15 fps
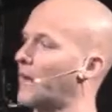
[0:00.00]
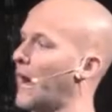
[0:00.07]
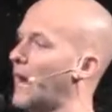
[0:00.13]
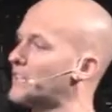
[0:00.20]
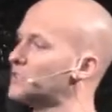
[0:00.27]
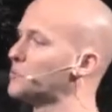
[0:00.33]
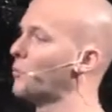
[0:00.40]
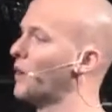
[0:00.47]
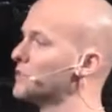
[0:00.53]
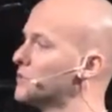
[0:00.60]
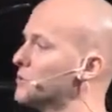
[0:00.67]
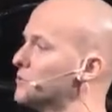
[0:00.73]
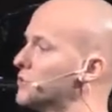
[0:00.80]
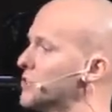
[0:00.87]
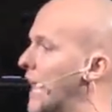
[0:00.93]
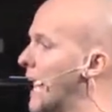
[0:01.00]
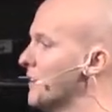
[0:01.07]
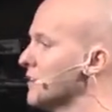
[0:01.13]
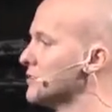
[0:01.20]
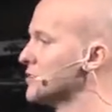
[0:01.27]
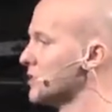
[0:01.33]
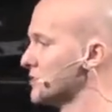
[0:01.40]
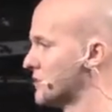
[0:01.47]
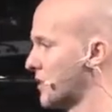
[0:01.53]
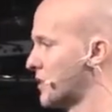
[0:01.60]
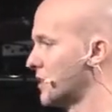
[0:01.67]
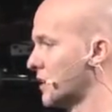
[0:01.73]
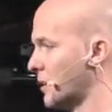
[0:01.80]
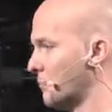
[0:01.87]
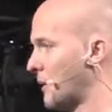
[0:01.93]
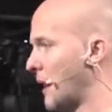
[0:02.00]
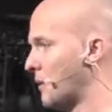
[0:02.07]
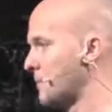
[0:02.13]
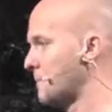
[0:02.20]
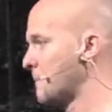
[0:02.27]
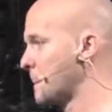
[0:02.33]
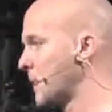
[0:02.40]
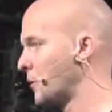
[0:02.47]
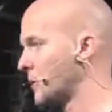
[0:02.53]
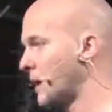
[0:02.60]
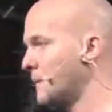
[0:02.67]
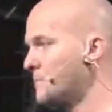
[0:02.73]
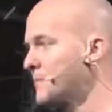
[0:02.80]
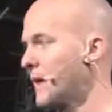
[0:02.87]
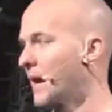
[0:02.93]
I just want to challenge us to think about, okay?